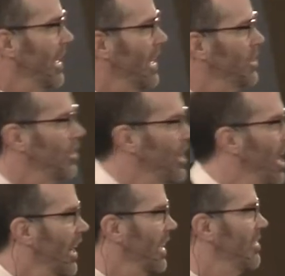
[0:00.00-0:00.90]
and you're
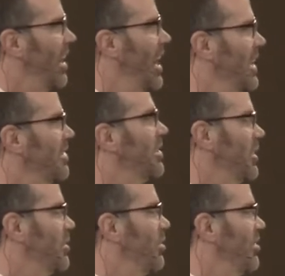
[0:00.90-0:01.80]
not going to die
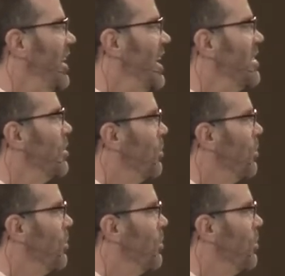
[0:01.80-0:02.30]
until you see the